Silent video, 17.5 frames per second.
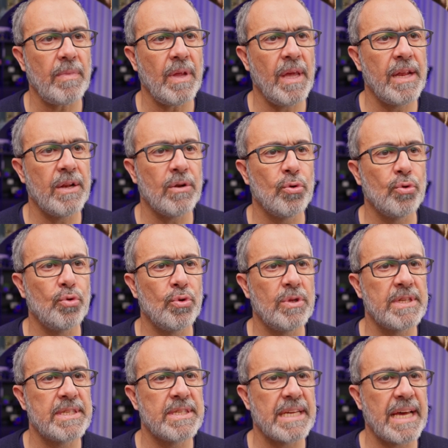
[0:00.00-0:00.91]
and go to
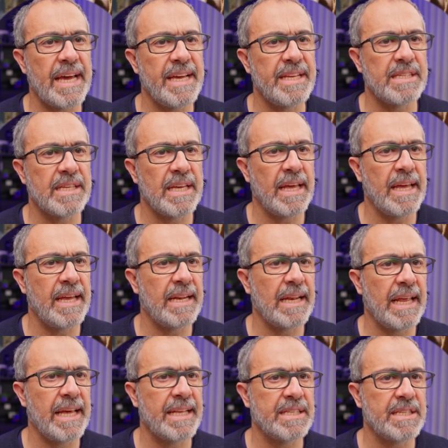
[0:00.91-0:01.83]
the size, and
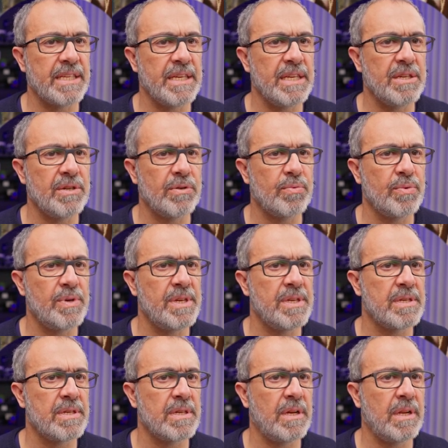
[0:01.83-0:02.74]
let's
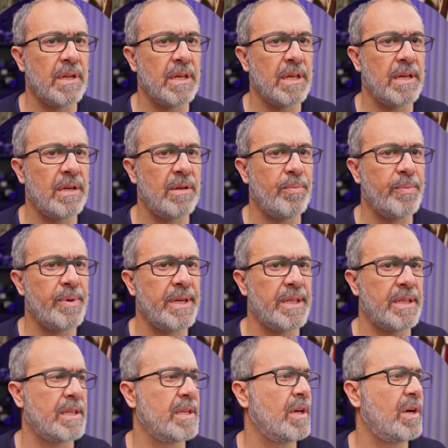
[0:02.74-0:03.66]
increase a little
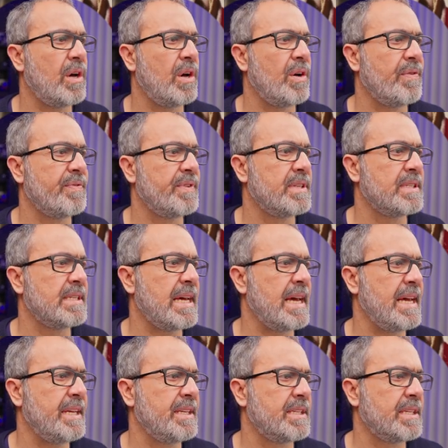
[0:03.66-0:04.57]
bit of the
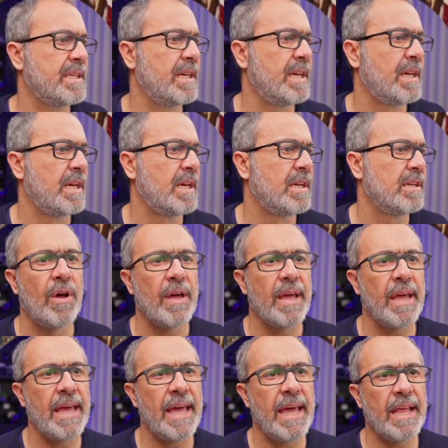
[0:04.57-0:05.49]
size.
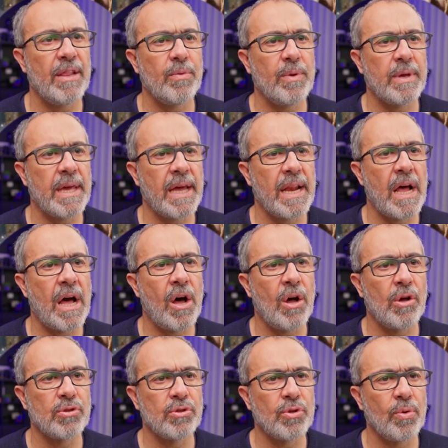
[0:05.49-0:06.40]
And we can
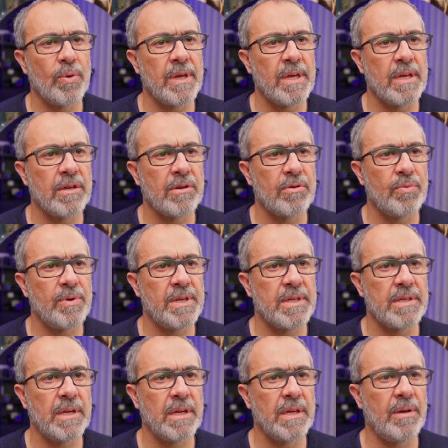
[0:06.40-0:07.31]
also
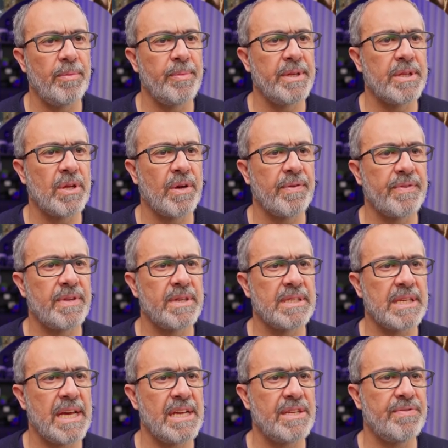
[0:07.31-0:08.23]
increase a little bit of the
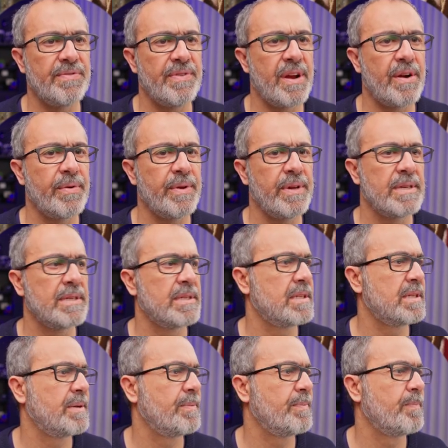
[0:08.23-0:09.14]
size variance.